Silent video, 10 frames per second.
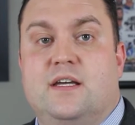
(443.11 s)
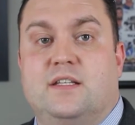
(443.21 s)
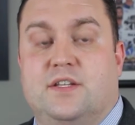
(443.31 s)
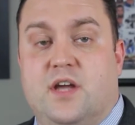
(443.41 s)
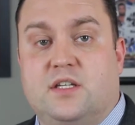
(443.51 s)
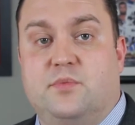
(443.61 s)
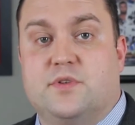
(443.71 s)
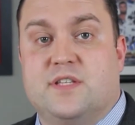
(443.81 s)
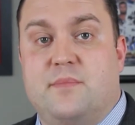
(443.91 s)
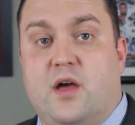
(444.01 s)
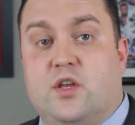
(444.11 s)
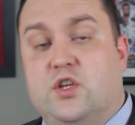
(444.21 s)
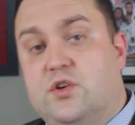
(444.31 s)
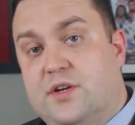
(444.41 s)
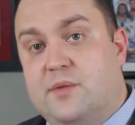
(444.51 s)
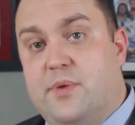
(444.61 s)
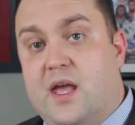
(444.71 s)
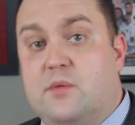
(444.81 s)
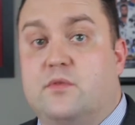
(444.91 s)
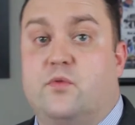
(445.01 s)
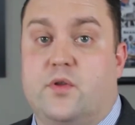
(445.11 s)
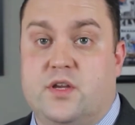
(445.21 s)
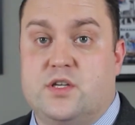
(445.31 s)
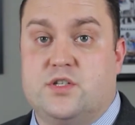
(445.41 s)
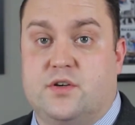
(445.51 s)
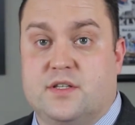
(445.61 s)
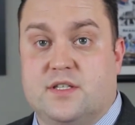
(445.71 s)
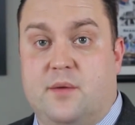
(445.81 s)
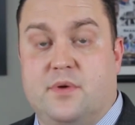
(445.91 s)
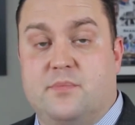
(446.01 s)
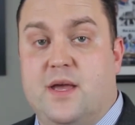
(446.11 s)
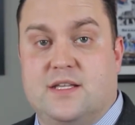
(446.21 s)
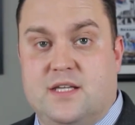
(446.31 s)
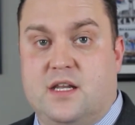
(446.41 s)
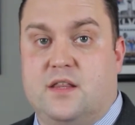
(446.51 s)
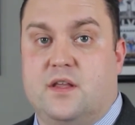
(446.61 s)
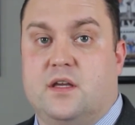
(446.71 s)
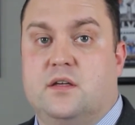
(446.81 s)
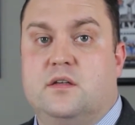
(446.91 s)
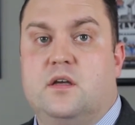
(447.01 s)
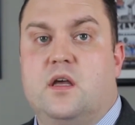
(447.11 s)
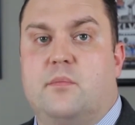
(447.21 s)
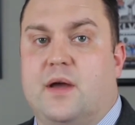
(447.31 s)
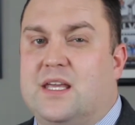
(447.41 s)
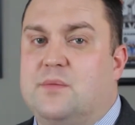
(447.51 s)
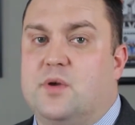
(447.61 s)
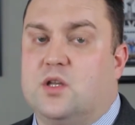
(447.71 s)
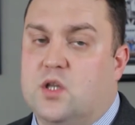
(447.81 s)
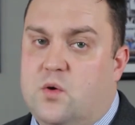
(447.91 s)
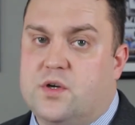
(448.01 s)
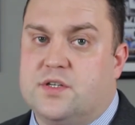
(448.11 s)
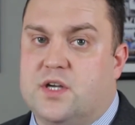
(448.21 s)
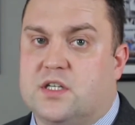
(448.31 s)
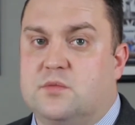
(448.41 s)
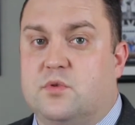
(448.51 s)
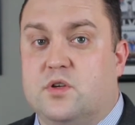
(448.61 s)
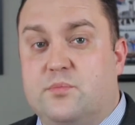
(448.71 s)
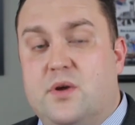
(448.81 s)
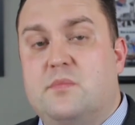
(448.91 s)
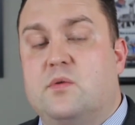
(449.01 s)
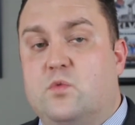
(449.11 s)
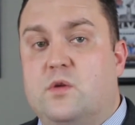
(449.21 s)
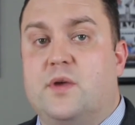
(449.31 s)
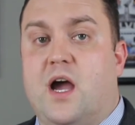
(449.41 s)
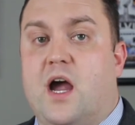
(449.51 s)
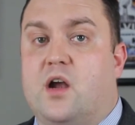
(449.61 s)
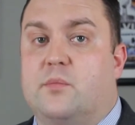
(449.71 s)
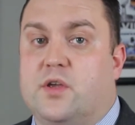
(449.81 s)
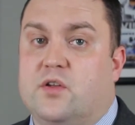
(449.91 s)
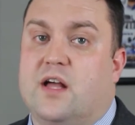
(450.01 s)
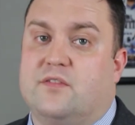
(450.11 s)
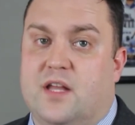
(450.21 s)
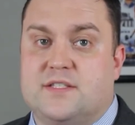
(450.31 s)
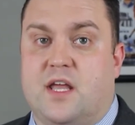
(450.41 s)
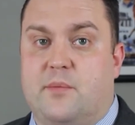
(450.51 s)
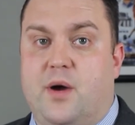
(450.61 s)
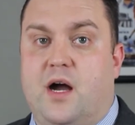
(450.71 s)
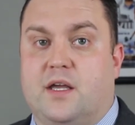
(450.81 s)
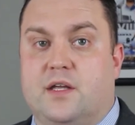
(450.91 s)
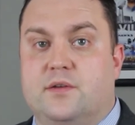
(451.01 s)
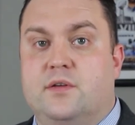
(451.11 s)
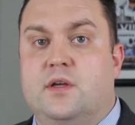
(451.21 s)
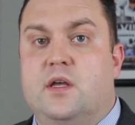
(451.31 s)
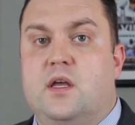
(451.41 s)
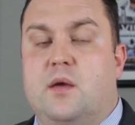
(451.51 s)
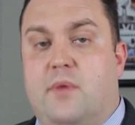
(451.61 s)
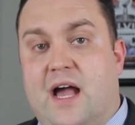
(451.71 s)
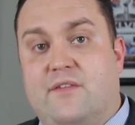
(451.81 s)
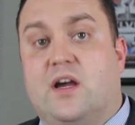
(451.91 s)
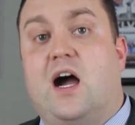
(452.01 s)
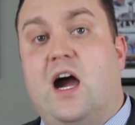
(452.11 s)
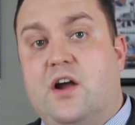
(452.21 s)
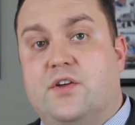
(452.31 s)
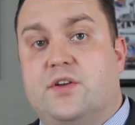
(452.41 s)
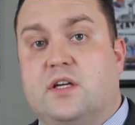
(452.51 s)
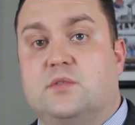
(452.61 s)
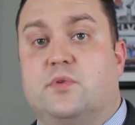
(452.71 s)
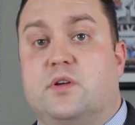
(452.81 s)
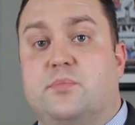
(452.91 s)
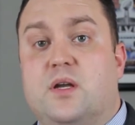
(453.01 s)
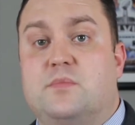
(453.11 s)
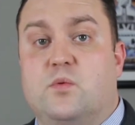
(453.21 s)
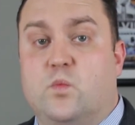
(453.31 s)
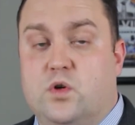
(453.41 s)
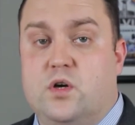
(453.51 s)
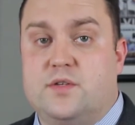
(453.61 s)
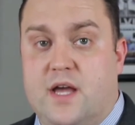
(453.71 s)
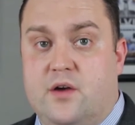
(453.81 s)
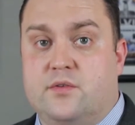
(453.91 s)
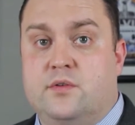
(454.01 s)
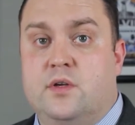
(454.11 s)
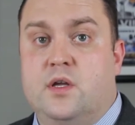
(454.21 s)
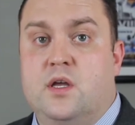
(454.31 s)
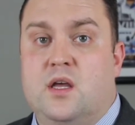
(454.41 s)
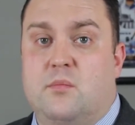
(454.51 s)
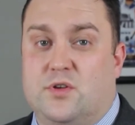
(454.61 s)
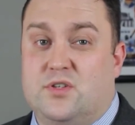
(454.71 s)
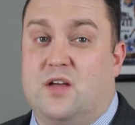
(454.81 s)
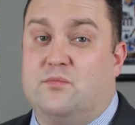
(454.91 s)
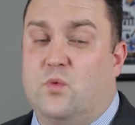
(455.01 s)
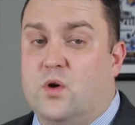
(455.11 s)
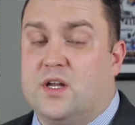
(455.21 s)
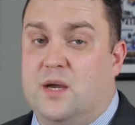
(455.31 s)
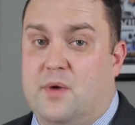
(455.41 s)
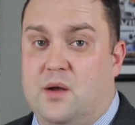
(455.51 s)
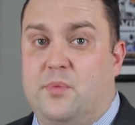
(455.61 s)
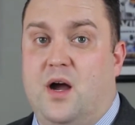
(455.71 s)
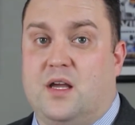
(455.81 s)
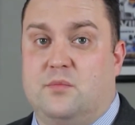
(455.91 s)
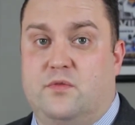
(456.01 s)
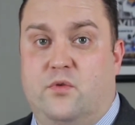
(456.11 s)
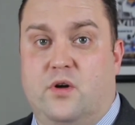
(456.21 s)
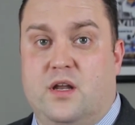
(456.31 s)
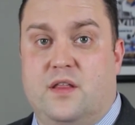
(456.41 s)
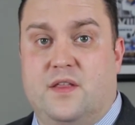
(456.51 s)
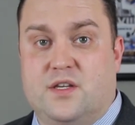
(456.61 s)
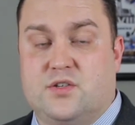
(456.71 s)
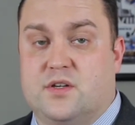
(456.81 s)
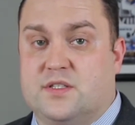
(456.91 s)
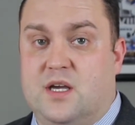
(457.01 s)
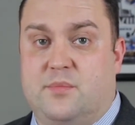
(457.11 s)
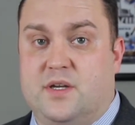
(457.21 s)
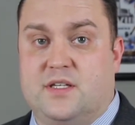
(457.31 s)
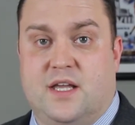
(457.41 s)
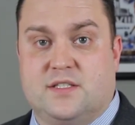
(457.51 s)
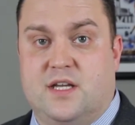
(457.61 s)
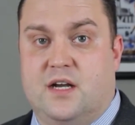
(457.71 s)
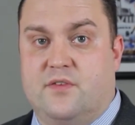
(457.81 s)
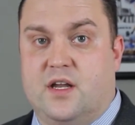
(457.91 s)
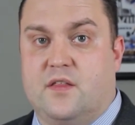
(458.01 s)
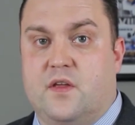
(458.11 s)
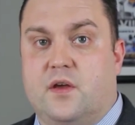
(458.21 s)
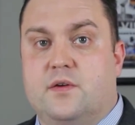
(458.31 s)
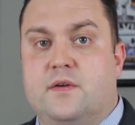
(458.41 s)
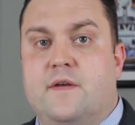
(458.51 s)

Deductible is the amount you're going to pay before the insurance company pays anything. By keeping a lower deductible, your premium will be higher, but you'll have less out of pocket. By having a higher deductible, your premium will go down, but you'll have more to come out of pocket before the insurance company takes care of anything.